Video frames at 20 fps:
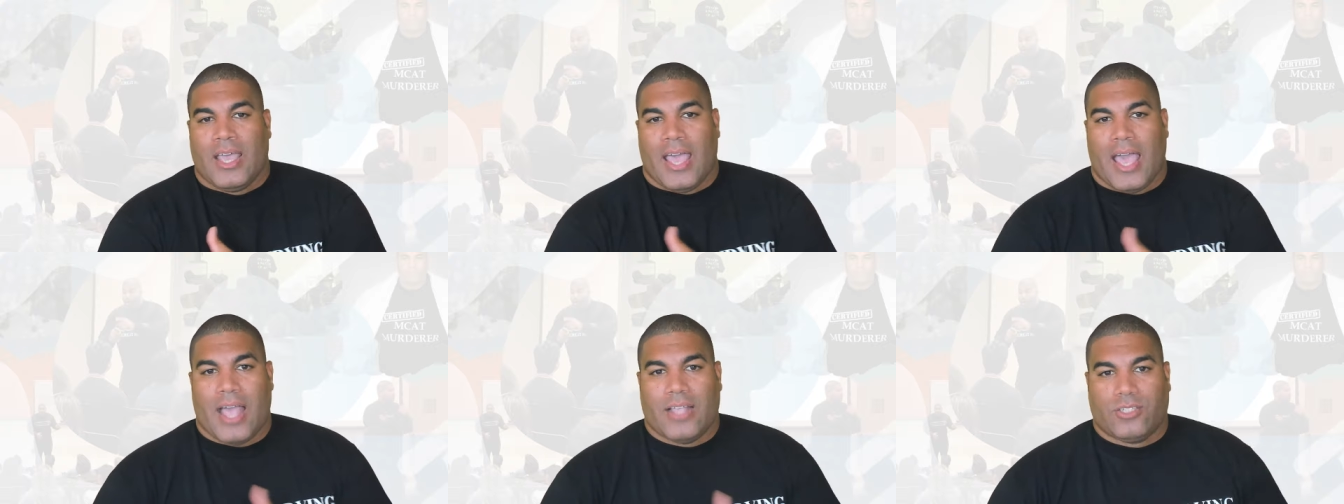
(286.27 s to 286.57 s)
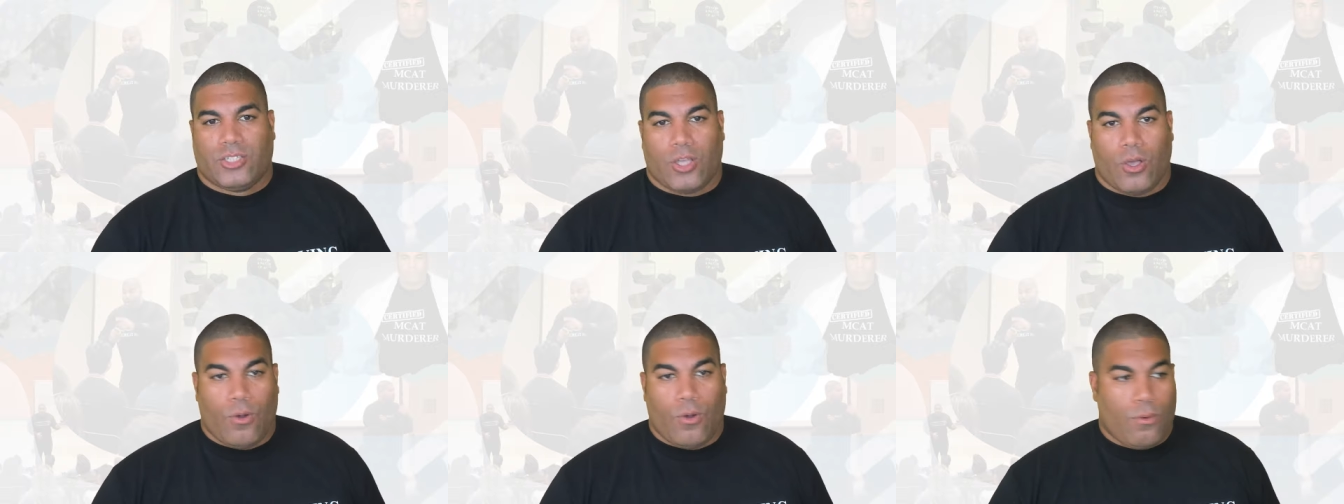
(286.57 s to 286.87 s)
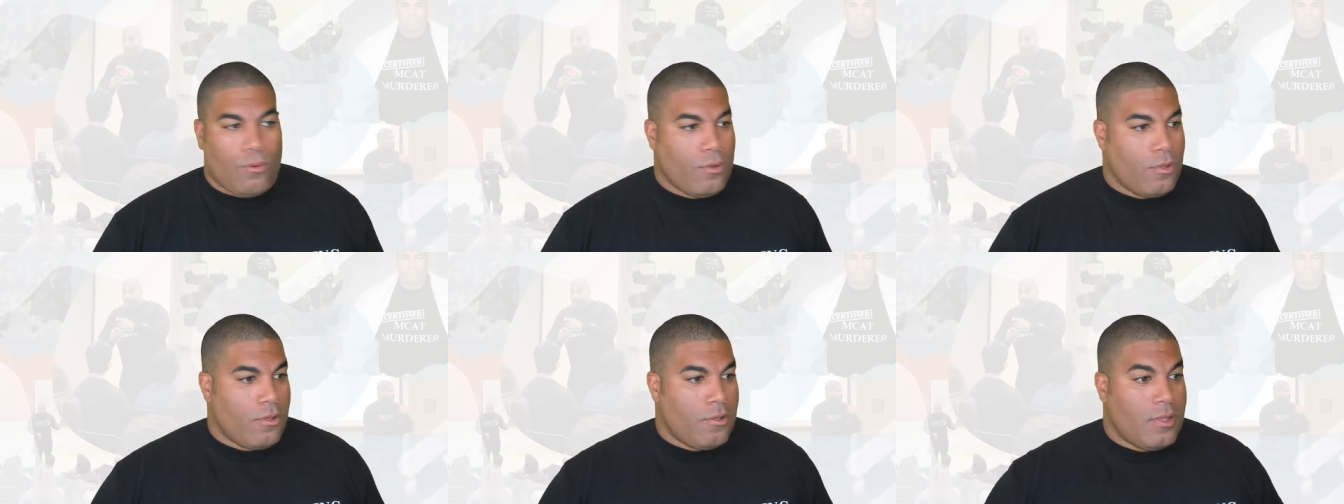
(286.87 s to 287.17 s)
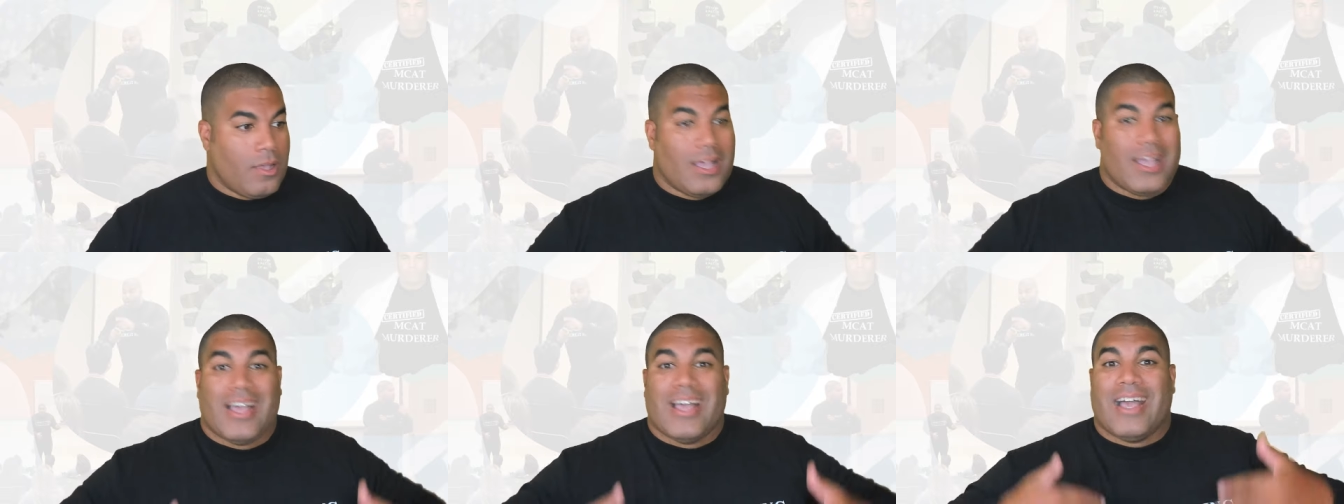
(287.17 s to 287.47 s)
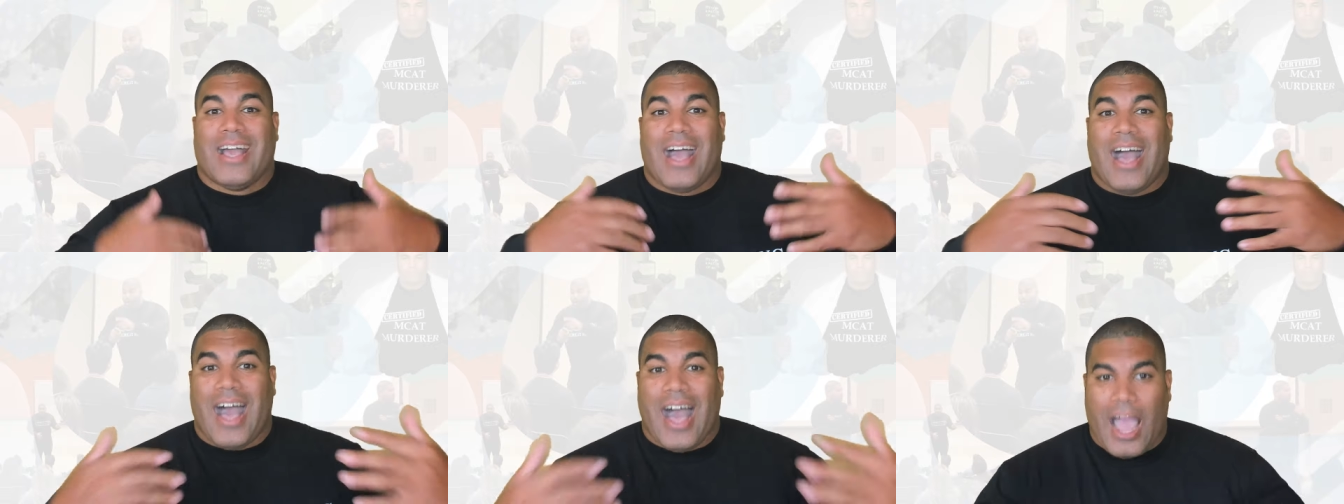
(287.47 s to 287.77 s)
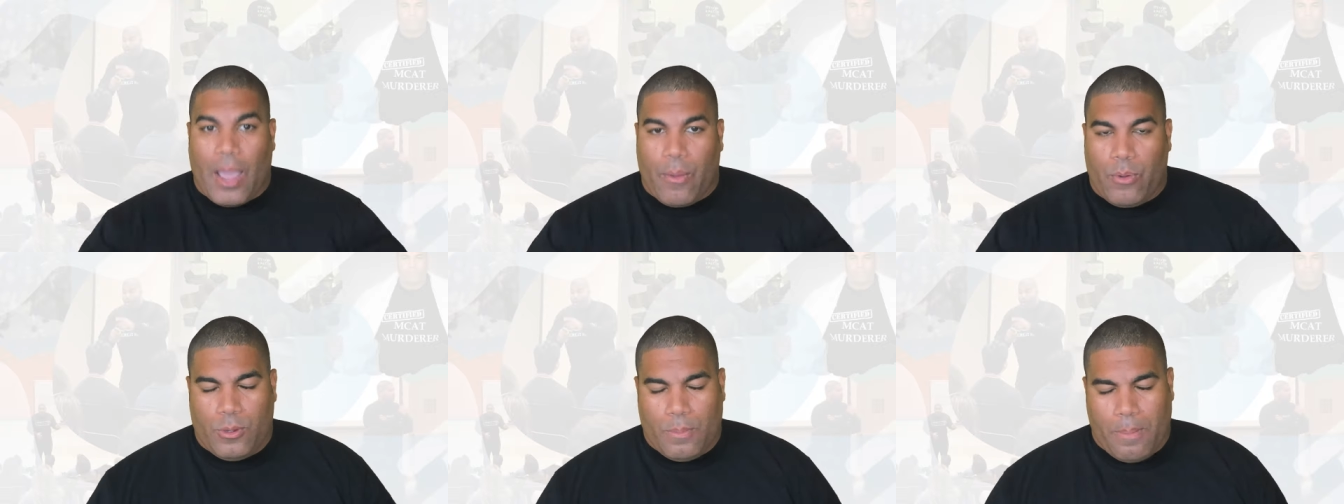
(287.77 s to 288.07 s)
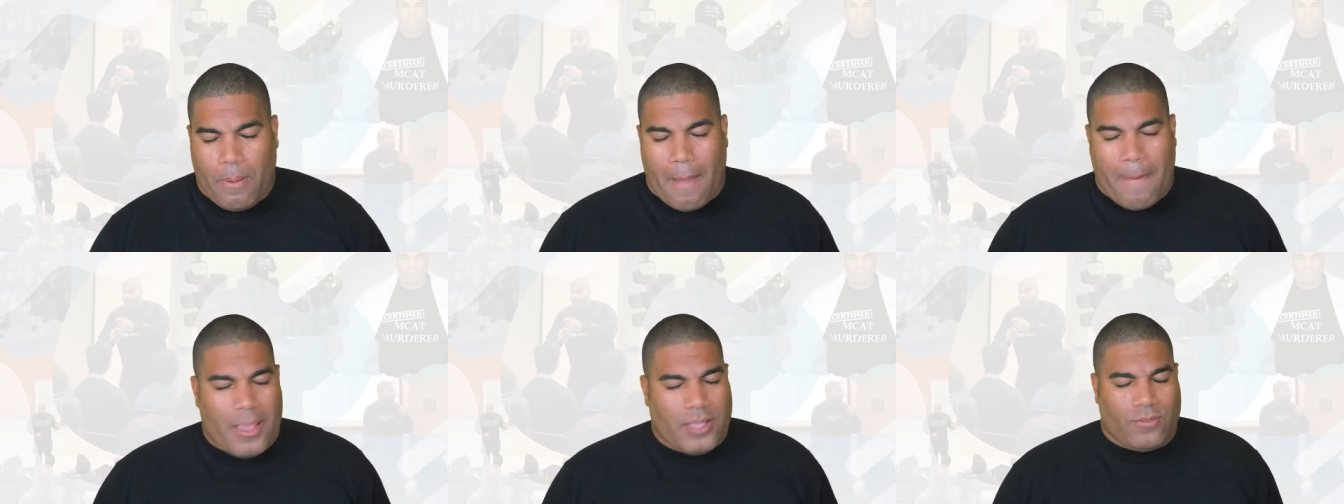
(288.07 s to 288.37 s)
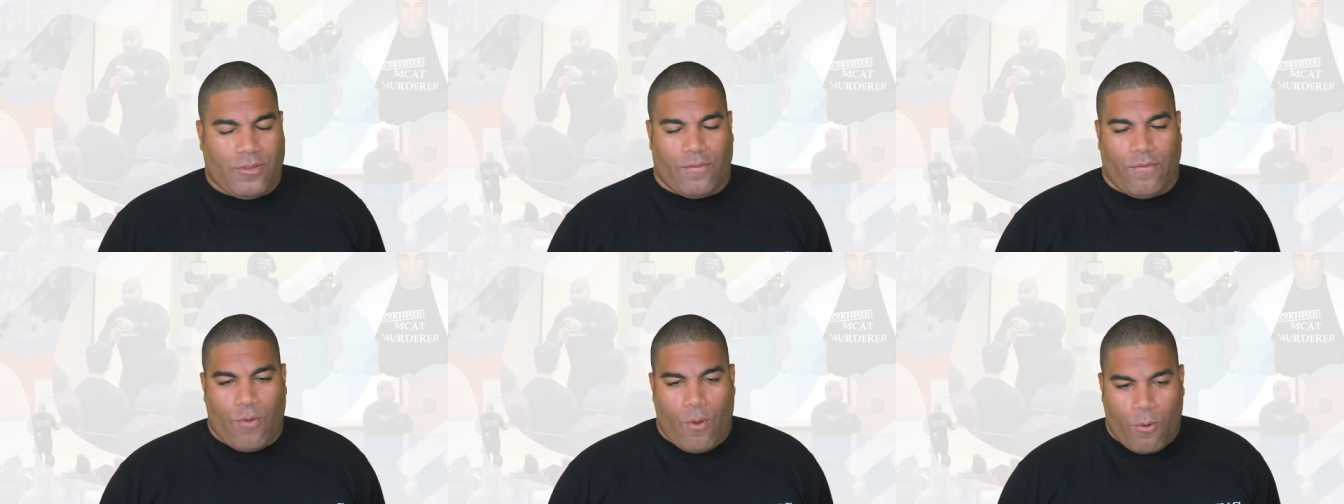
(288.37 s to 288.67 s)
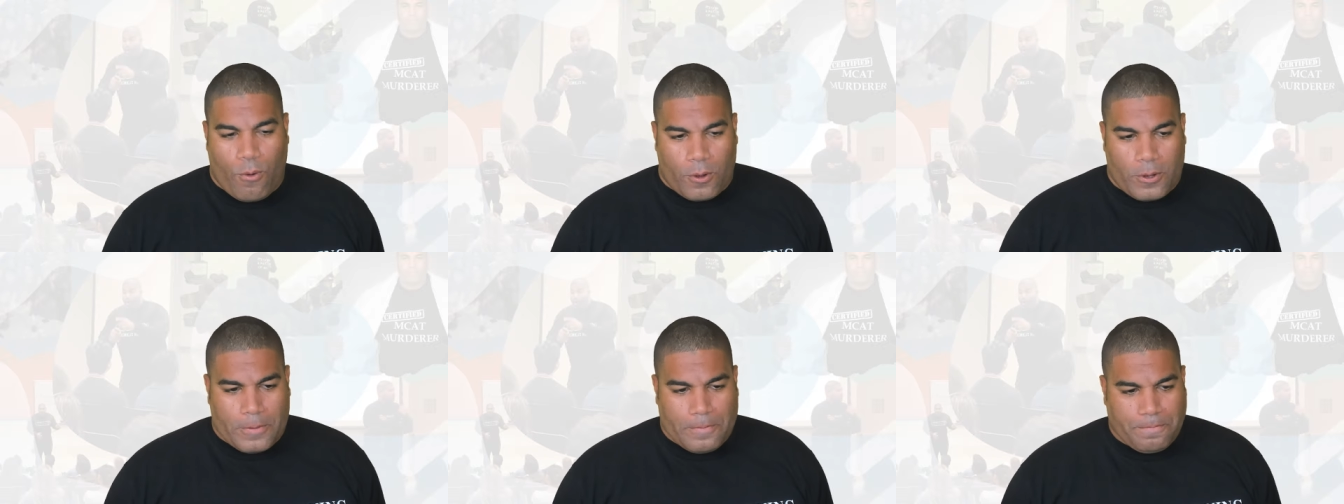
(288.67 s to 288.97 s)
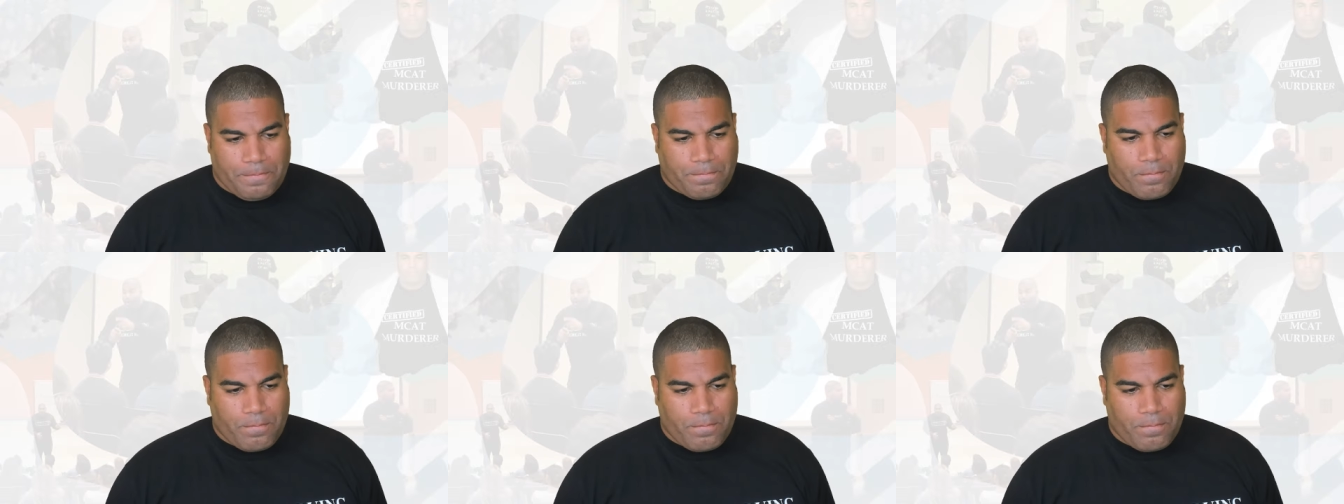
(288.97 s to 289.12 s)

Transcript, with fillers: And so I would put my best foot forward.